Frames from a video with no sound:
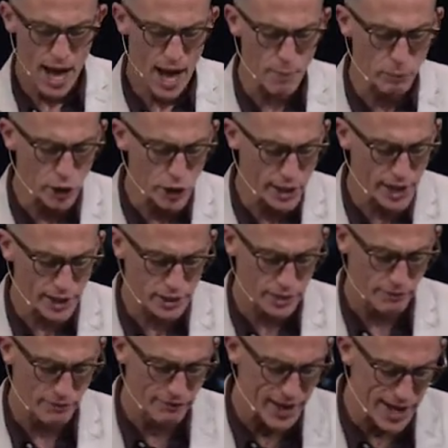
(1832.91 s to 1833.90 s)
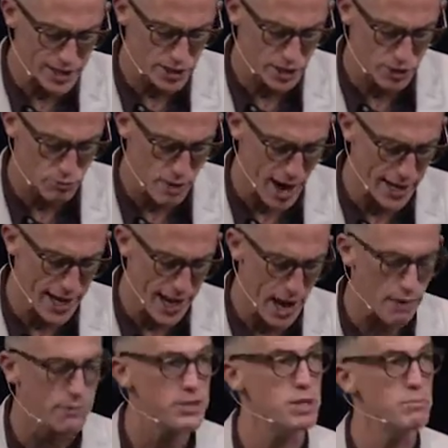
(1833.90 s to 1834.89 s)
I'm looking into the faces right
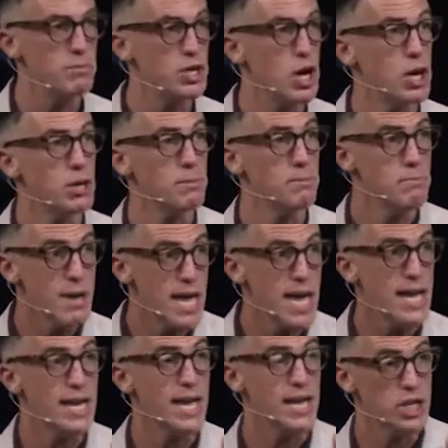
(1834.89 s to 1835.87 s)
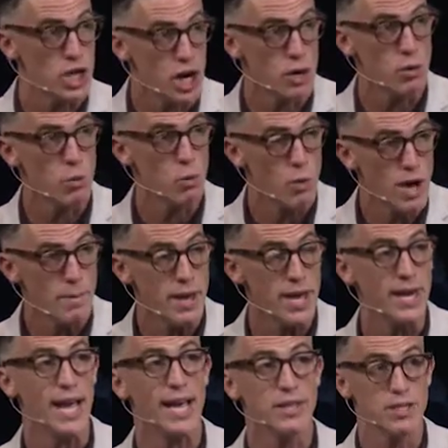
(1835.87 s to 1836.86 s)
now of some young men and young
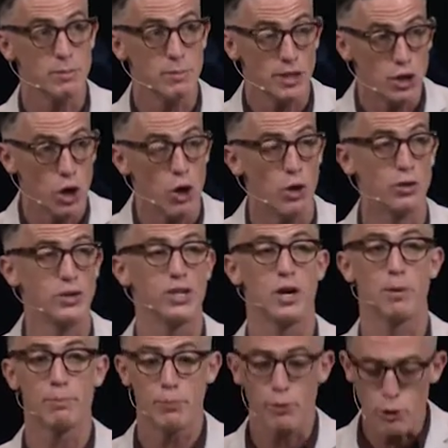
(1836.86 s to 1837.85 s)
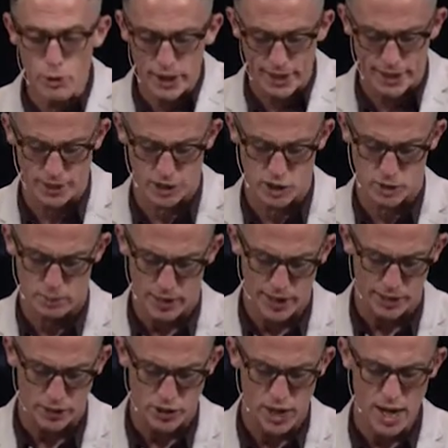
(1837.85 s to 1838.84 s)
women and some adults that are prudent in
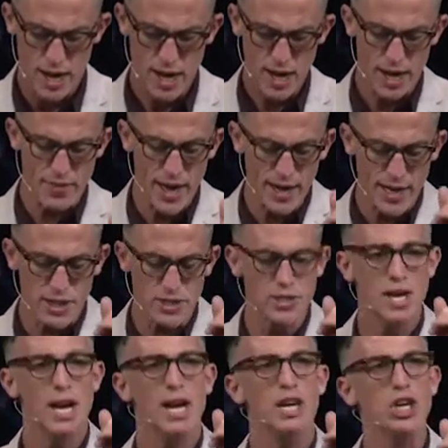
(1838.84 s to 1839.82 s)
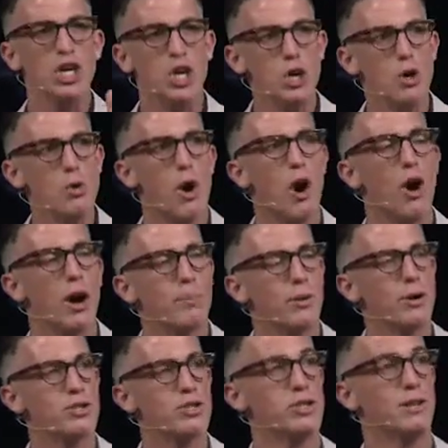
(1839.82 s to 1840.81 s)
speech, and that is, you are a
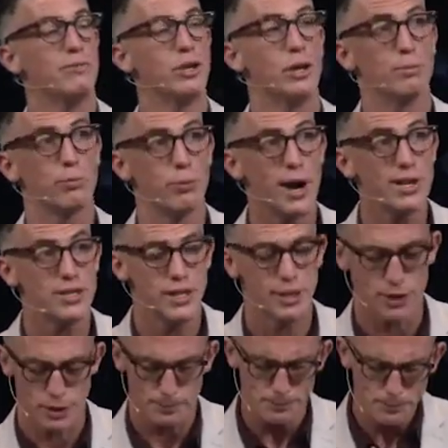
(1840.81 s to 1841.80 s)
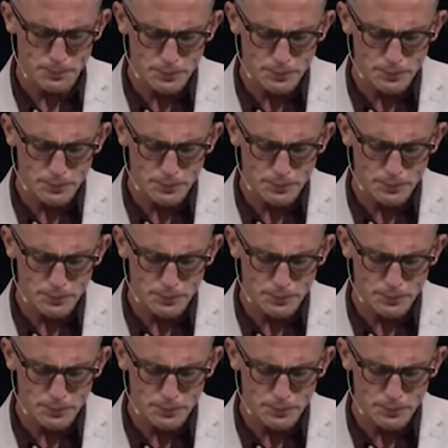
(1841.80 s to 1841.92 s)
person of good presence,